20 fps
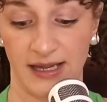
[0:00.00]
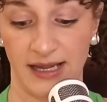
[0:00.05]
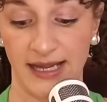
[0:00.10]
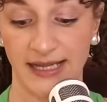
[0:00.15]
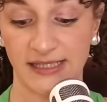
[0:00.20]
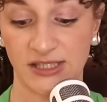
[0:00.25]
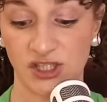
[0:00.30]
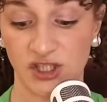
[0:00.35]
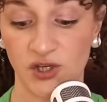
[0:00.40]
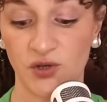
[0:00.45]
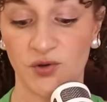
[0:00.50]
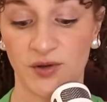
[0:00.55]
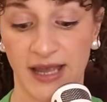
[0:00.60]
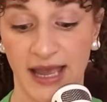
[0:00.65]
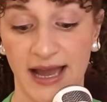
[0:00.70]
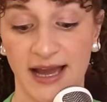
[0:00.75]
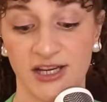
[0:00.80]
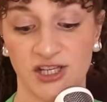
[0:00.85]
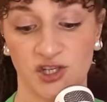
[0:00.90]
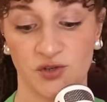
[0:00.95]
It's too
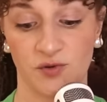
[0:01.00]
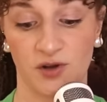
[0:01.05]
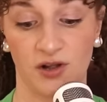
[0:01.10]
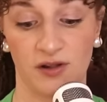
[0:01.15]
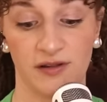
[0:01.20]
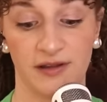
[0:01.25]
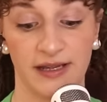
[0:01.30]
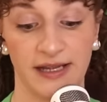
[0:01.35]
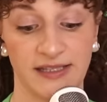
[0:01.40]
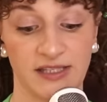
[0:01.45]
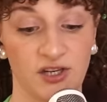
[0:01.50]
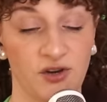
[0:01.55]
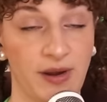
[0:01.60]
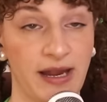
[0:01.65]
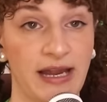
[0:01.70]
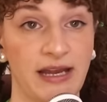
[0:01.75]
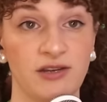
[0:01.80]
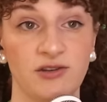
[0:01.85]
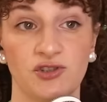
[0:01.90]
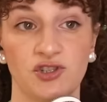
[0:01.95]
casual. It's a
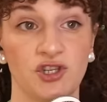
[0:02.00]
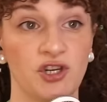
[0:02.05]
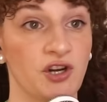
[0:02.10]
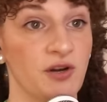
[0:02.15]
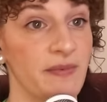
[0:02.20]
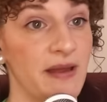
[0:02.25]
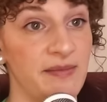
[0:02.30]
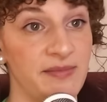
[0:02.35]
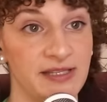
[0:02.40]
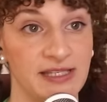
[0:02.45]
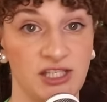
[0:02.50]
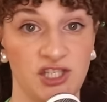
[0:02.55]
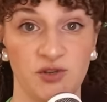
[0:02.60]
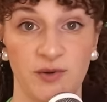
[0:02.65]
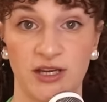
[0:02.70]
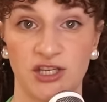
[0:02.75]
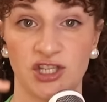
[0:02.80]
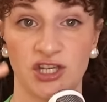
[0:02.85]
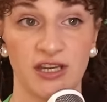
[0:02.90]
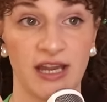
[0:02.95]
great sugar baby
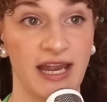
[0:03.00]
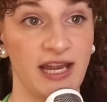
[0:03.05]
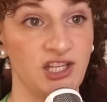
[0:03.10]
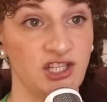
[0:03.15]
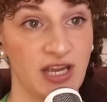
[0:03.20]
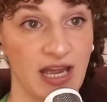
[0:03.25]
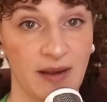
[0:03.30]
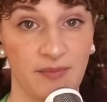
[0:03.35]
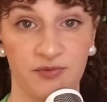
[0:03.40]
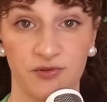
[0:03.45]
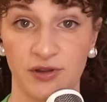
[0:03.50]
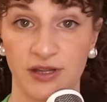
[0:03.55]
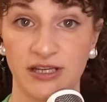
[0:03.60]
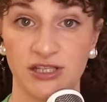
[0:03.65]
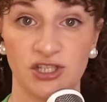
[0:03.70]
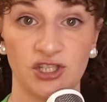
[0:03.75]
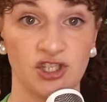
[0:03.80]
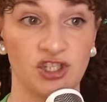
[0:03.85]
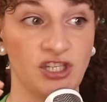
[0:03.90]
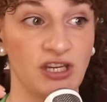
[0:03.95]
situation, age gap
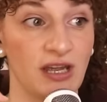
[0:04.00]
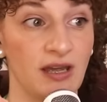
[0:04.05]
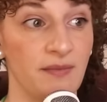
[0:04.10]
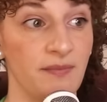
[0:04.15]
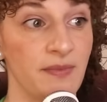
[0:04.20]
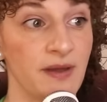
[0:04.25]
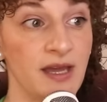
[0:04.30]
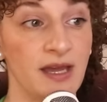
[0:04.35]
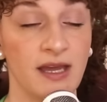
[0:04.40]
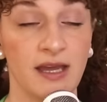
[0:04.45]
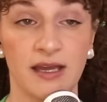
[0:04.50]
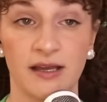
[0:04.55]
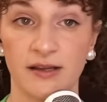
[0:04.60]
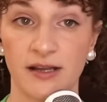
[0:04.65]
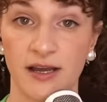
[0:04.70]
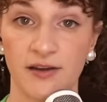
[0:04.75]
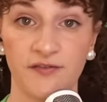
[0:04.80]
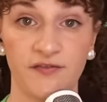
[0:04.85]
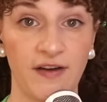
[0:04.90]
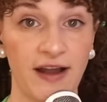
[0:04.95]
relationship,
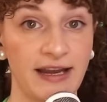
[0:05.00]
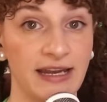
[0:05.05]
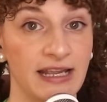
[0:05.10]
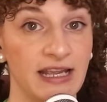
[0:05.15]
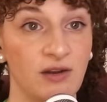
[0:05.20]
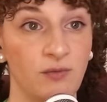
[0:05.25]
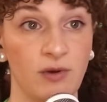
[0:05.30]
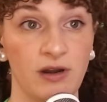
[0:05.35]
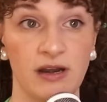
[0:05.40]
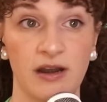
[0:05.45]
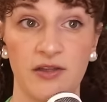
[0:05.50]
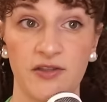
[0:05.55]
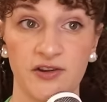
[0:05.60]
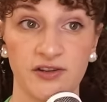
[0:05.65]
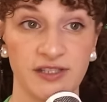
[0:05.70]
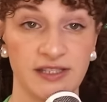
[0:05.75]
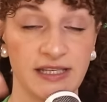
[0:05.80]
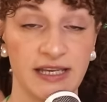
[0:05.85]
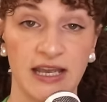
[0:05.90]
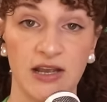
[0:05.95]
confiding in one
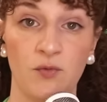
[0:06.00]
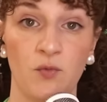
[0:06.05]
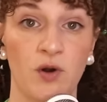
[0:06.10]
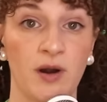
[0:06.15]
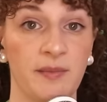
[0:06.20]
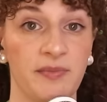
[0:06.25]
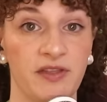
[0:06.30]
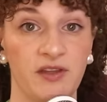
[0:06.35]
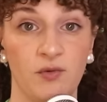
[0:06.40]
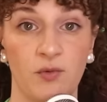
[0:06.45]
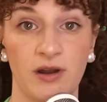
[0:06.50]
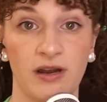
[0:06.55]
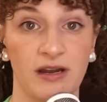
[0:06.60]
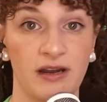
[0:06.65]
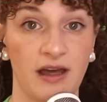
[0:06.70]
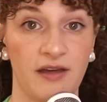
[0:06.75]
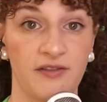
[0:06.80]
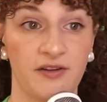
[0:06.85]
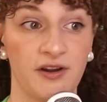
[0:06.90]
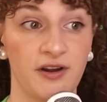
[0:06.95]
another, seeking warmth in one
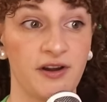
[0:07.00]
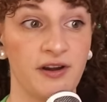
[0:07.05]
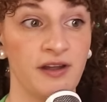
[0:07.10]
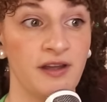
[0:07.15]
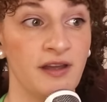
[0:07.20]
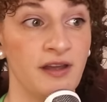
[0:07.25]
another